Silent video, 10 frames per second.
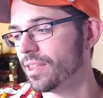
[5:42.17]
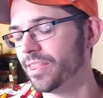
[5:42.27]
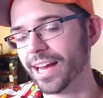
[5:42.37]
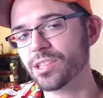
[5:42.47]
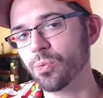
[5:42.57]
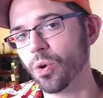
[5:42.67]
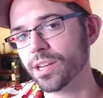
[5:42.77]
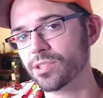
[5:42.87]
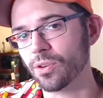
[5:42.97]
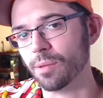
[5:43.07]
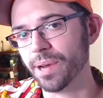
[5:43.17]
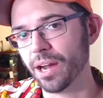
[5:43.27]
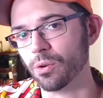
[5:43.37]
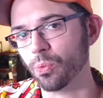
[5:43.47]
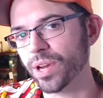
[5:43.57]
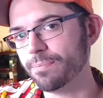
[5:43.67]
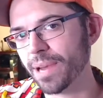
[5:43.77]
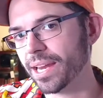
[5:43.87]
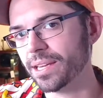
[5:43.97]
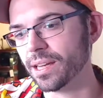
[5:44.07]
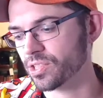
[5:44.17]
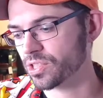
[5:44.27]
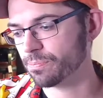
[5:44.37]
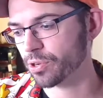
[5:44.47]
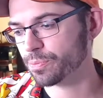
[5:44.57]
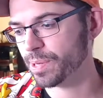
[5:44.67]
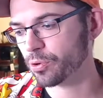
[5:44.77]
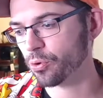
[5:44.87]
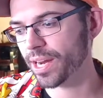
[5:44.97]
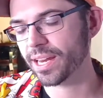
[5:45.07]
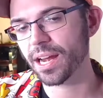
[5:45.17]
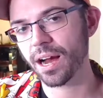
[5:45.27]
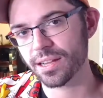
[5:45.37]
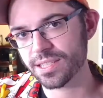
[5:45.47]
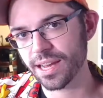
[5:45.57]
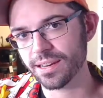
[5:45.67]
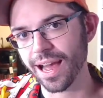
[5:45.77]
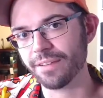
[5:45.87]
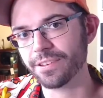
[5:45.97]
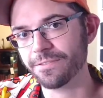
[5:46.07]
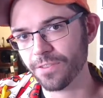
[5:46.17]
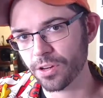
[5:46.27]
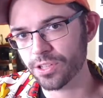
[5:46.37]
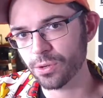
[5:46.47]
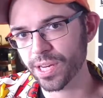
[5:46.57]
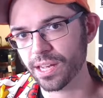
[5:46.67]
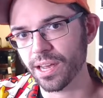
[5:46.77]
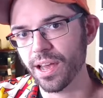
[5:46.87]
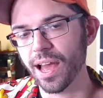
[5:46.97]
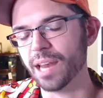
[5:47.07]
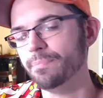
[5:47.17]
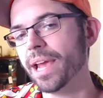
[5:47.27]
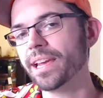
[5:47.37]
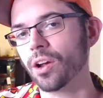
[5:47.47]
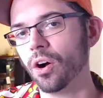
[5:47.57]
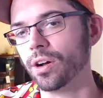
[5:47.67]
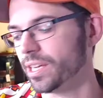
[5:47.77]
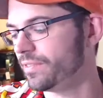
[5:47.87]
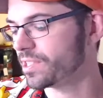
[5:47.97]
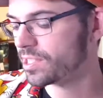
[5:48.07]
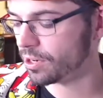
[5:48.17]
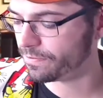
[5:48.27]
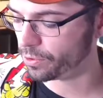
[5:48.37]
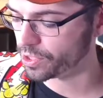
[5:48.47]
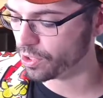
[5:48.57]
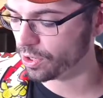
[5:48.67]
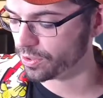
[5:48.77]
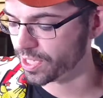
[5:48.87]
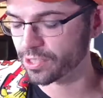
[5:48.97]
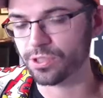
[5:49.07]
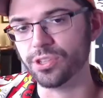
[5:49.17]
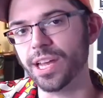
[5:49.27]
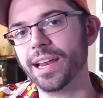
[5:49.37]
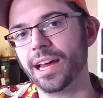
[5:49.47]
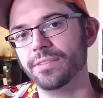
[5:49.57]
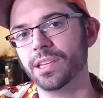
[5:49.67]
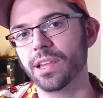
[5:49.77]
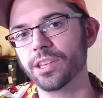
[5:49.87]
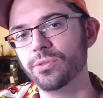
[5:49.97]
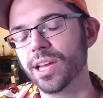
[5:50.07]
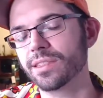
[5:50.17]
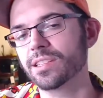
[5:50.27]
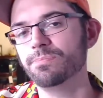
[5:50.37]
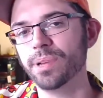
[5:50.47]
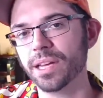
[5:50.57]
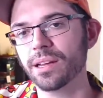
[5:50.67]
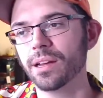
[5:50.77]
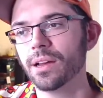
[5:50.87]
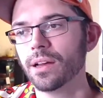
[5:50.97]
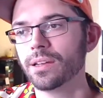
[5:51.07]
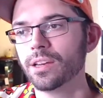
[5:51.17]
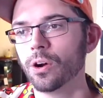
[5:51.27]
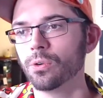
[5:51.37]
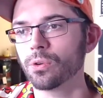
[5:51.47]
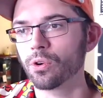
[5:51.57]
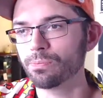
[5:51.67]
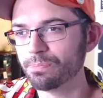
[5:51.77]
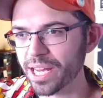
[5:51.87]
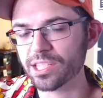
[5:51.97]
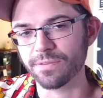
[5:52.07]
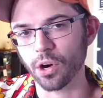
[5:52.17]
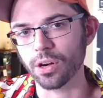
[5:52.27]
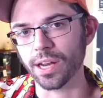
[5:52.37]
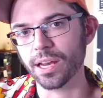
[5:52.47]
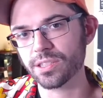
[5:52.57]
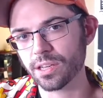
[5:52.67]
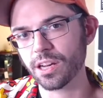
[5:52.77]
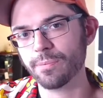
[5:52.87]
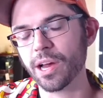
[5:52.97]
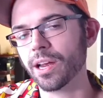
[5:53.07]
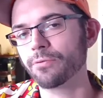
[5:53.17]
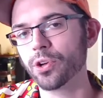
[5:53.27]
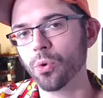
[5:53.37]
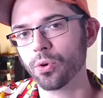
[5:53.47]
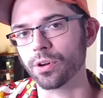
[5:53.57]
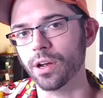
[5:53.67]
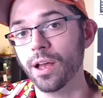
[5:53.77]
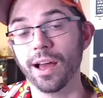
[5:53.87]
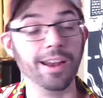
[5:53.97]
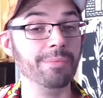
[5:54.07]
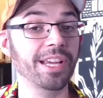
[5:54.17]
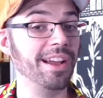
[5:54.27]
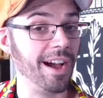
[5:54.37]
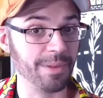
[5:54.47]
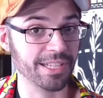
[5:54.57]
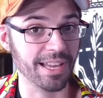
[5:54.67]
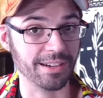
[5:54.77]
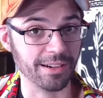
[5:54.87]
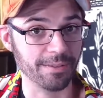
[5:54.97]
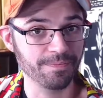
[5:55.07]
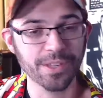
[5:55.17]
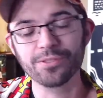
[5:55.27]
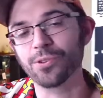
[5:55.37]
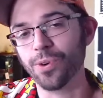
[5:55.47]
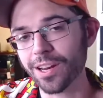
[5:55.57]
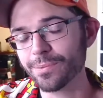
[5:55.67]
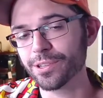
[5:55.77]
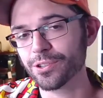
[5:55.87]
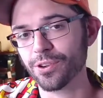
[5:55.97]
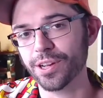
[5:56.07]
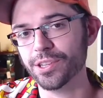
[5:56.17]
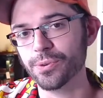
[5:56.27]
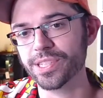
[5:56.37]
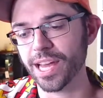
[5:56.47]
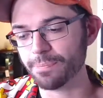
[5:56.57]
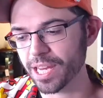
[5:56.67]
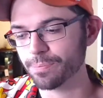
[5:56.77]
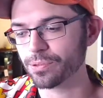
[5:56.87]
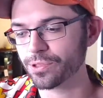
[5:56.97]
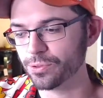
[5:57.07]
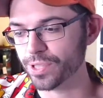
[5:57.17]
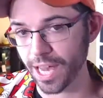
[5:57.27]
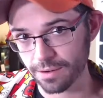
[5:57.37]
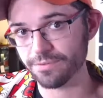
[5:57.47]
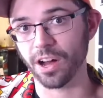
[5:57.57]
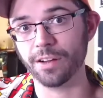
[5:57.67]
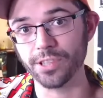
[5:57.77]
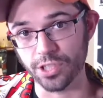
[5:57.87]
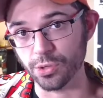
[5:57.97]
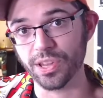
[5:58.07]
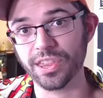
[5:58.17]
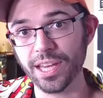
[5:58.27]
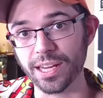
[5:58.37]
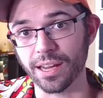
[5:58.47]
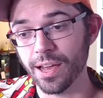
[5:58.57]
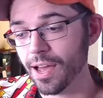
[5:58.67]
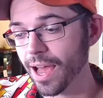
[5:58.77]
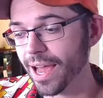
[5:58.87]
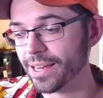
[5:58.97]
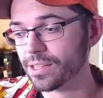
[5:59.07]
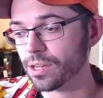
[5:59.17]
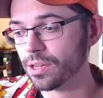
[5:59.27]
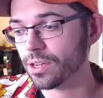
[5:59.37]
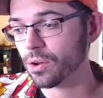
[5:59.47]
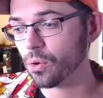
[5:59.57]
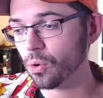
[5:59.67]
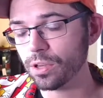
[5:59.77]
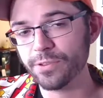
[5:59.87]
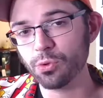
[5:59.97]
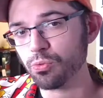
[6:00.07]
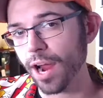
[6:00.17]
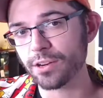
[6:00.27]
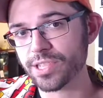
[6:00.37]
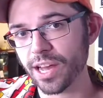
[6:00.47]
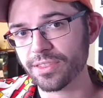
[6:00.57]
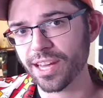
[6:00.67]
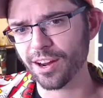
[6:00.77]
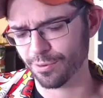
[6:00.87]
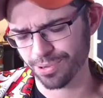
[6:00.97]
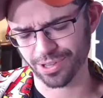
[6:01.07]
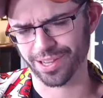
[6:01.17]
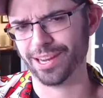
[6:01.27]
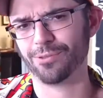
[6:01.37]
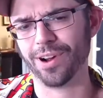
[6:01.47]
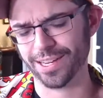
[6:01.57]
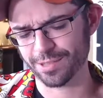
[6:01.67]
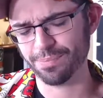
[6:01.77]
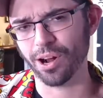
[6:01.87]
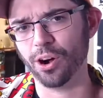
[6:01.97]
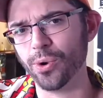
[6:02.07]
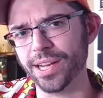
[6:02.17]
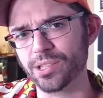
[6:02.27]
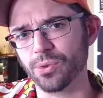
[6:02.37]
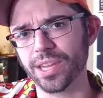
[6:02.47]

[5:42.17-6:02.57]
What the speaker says: that's what it's all about. We made it. It's just a bunch of people creating content, having fun doing it, and making art. Even the centerfold is art. That's what you get out of it. Like, you get this big, you know, piece of art, and it's going to come out every quarter. And I'm the comics editor. So what I'm going to try and do is get people to get involved and do a thing. And all of you writers out there, playwrights, poets, all